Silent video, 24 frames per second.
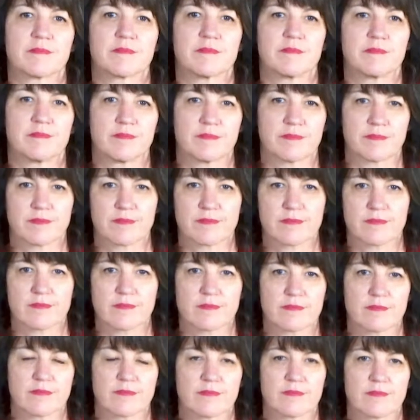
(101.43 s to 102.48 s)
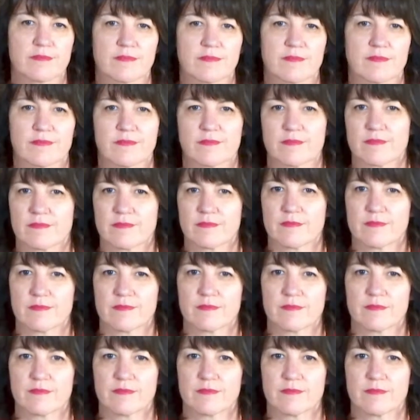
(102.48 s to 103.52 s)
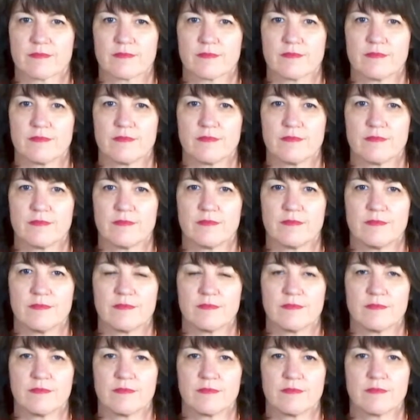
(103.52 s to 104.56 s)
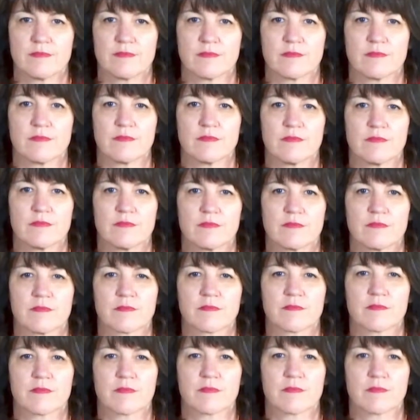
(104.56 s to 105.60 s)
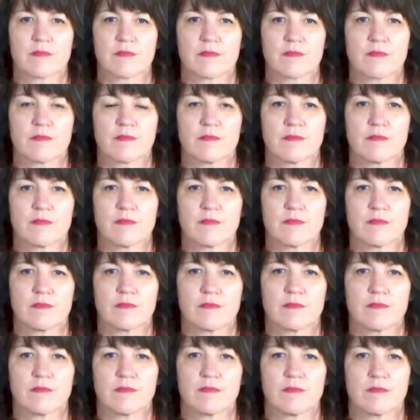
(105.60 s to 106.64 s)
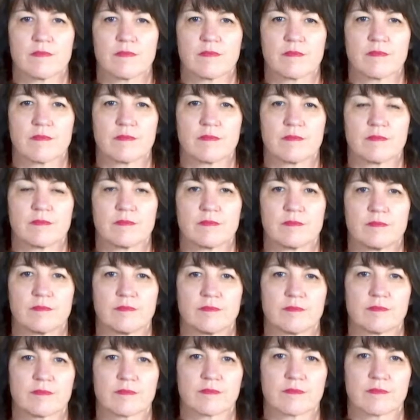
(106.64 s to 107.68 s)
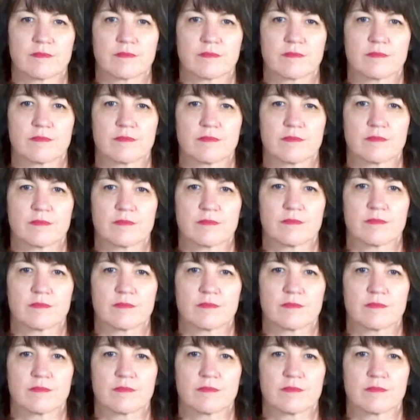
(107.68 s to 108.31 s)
(not speaking)